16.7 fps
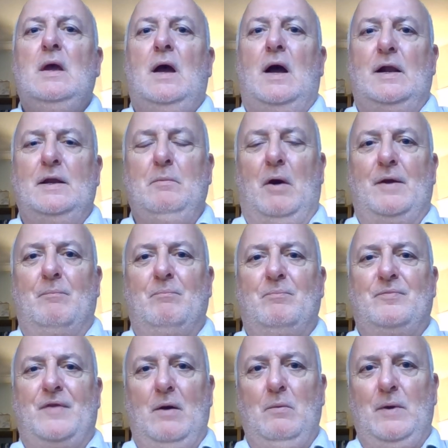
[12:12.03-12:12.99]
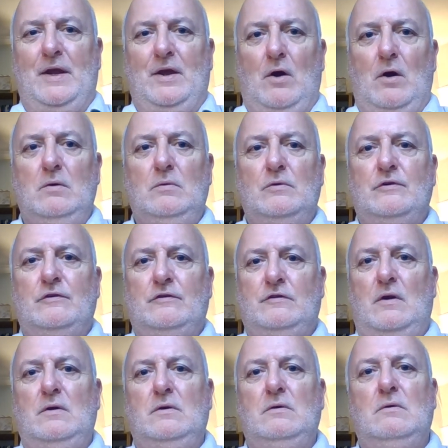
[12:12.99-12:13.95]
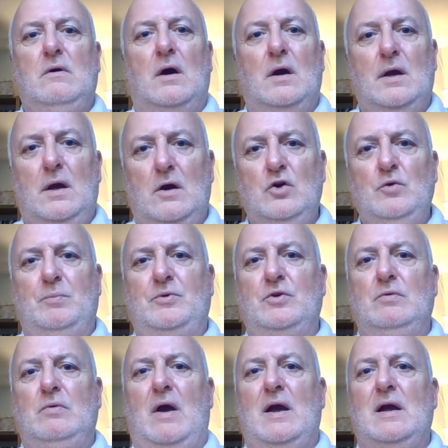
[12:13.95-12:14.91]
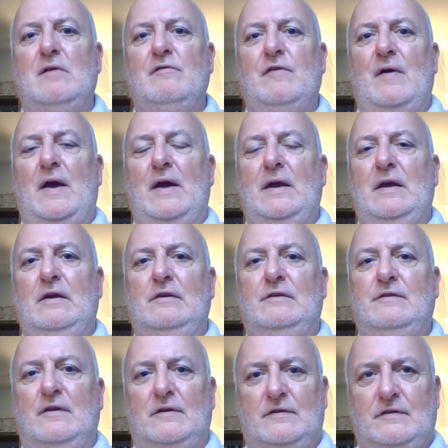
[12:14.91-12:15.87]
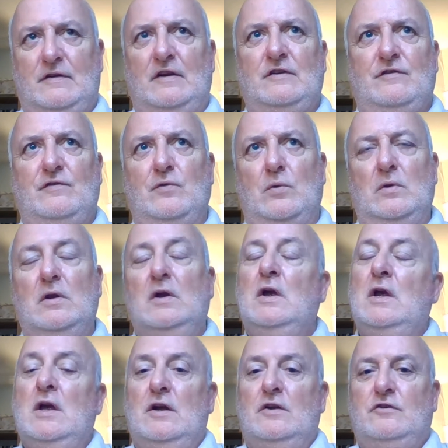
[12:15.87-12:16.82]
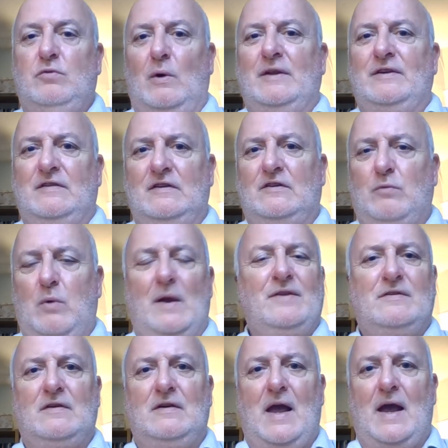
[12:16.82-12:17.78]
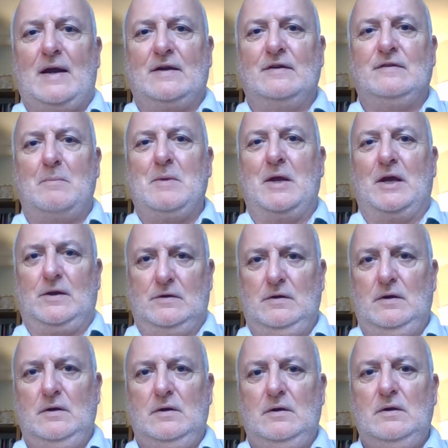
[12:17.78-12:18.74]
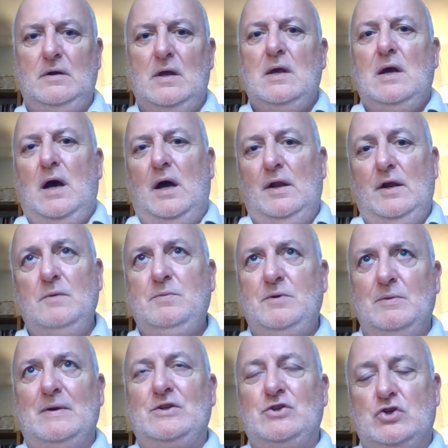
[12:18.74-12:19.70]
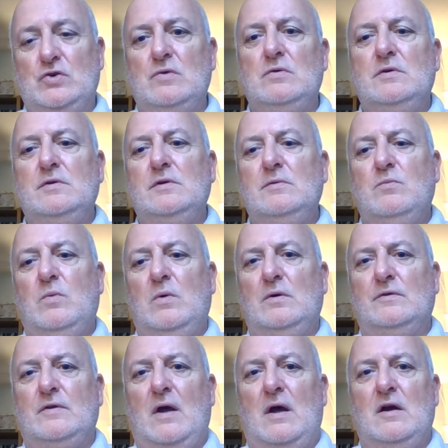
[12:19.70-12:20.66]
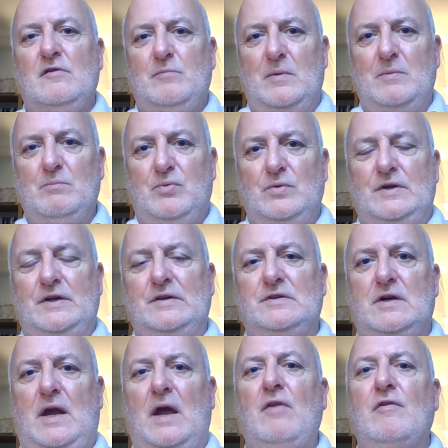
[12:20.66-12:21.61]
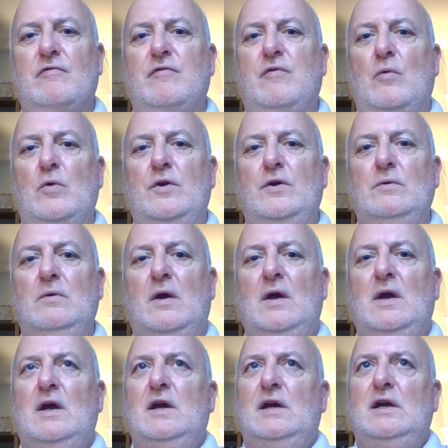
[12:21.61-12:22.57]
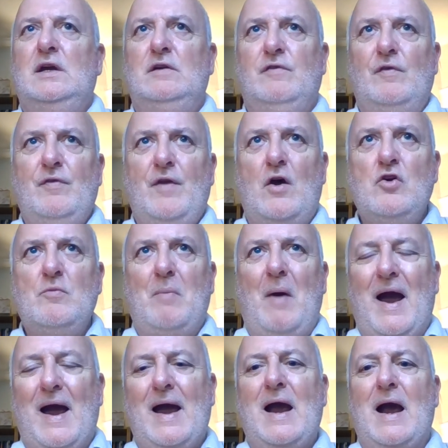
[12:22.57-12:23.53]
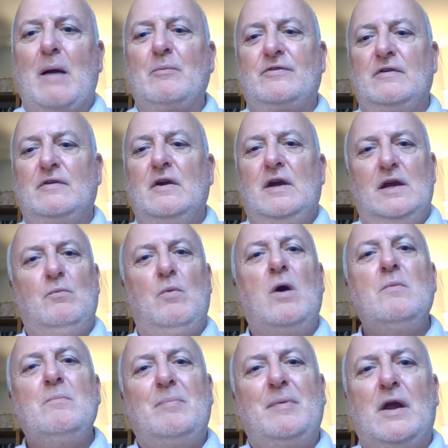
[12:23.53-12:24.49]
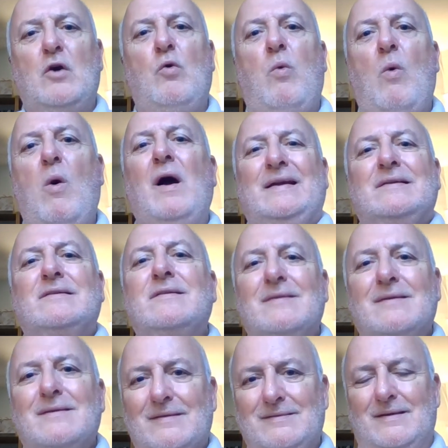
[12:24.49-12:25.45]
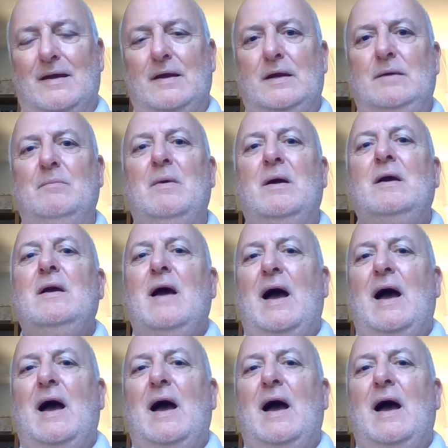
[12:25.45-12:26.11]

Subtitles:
Anyway, there we go. So I hope you have a successful 2020 academic year. And I hope you enjoy what I've been putting together for you, even though perhaps it won't be quite the same